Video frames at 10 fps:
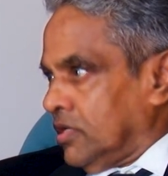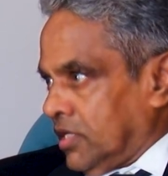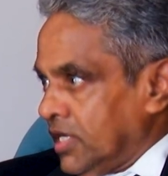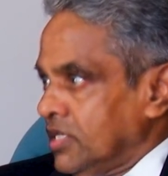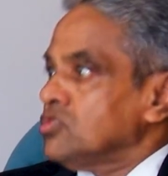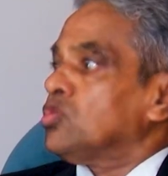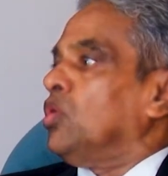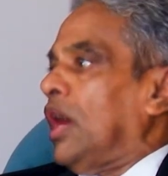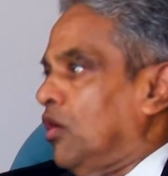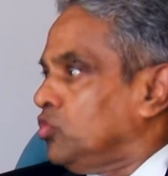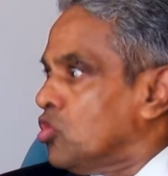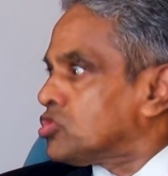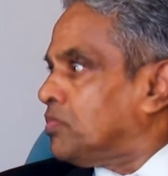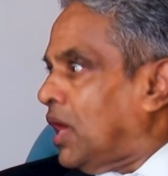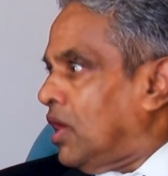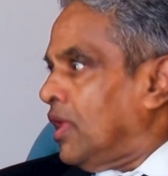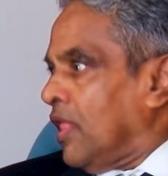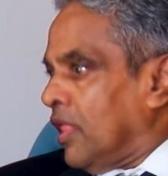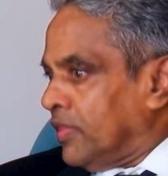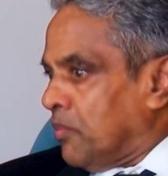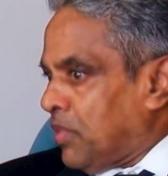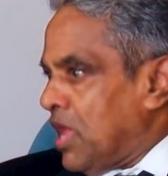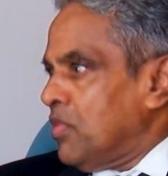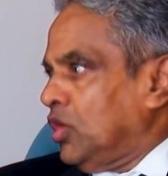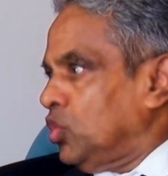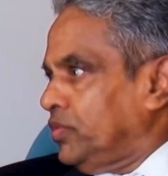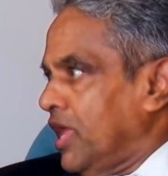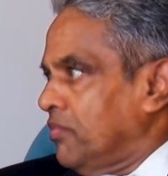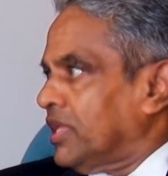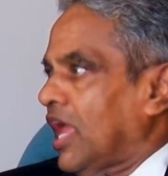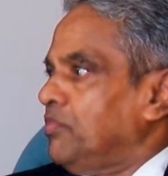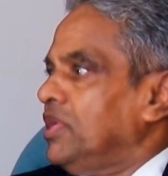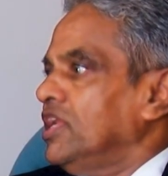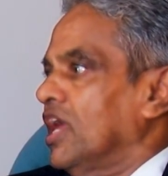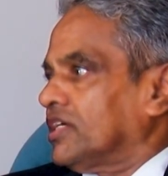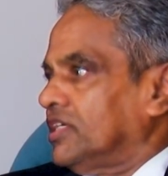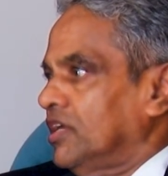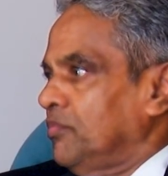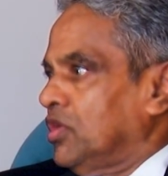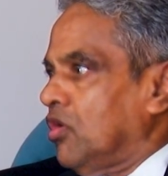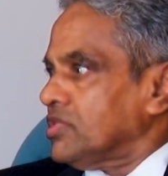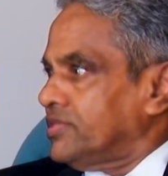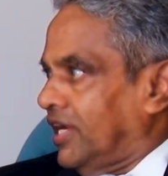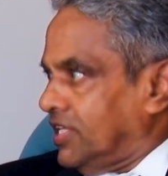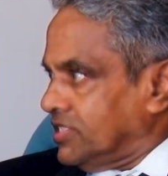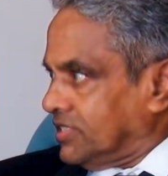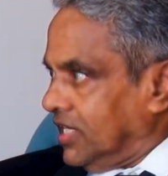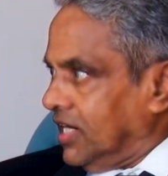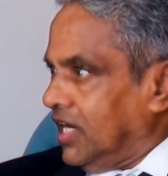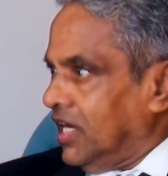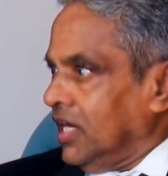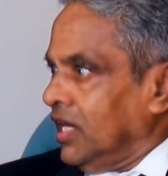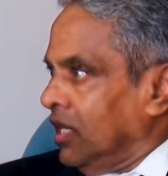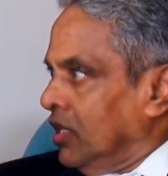Right? So those the payment to them can be deducted because that is spent